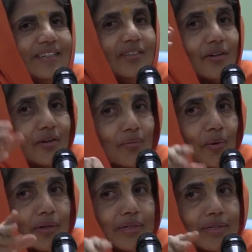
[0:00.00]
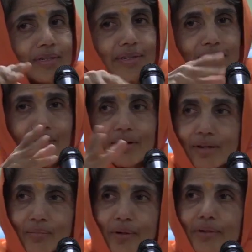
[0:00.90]
Your body,
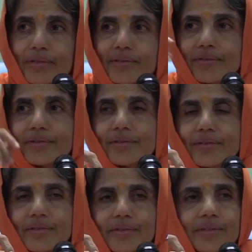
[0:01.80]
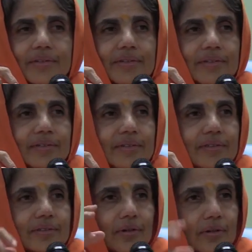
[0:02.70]
all bodies,
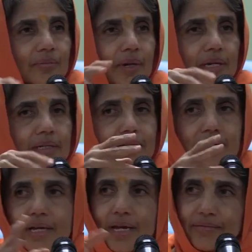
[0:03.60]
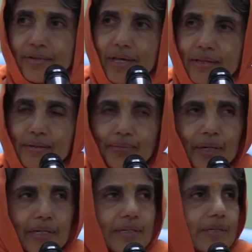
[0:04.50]
your mind, every other
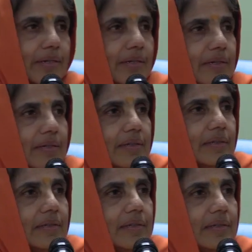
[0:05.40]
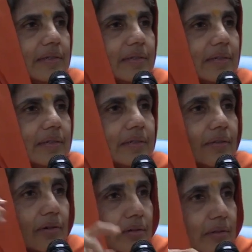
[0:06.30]
mind,
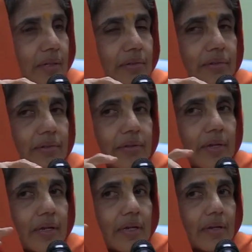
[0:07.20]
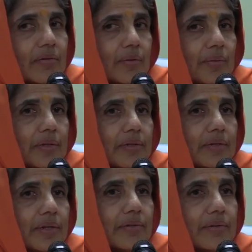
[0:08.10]
your senses, everybody's
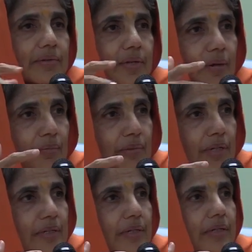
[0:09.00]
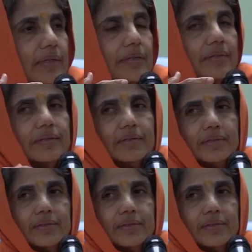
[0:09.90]
senses comes under this.